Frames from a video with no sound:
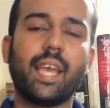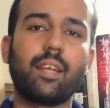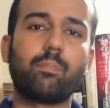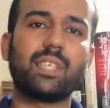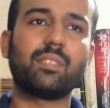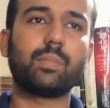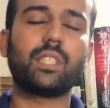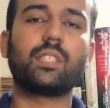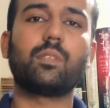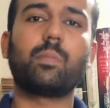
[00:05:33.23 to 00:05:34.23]
and
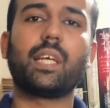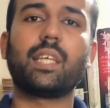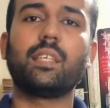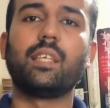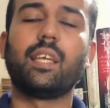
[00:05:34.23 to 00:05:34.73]
precipitated by